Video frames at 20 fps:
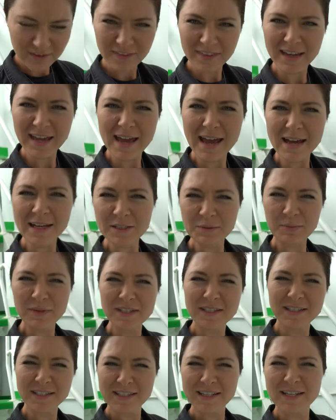the
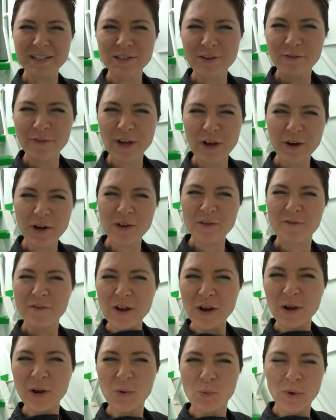Caspian Sea is a very,
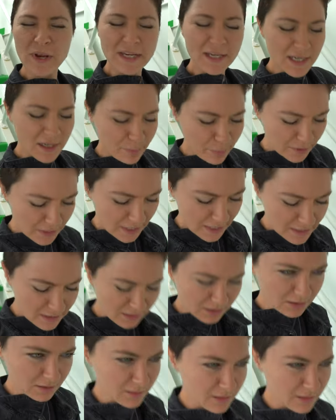very windy place.